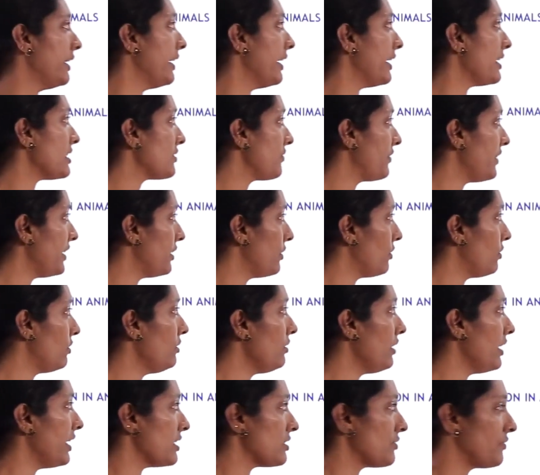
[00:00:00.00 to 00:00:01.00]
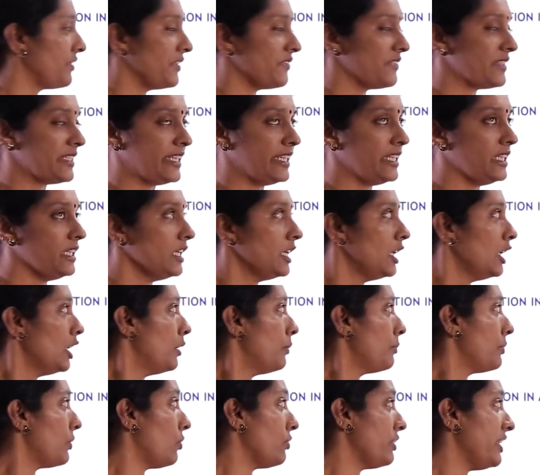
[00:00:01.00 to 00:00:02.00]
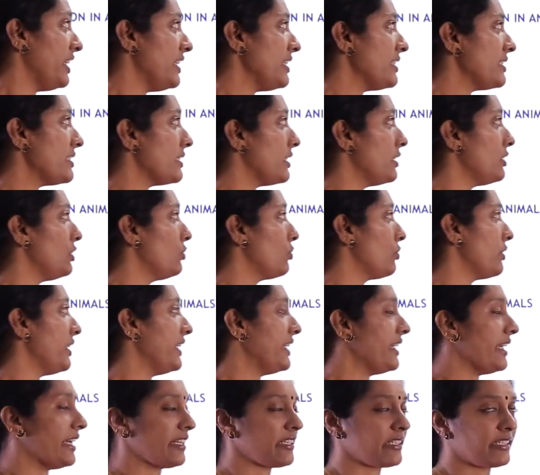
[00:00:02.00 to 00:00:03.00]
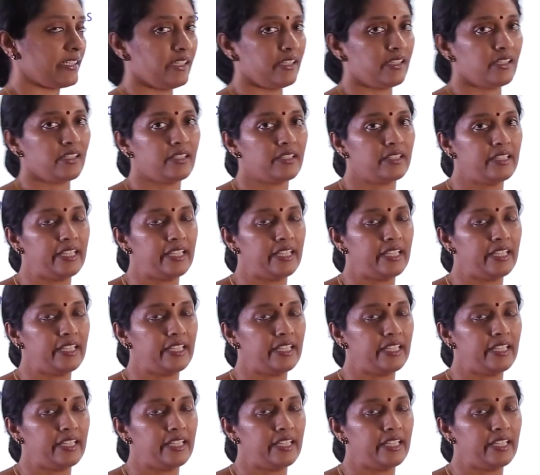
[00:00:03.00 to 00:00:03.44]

As we know, as we have seen, proteins, nucleic acids,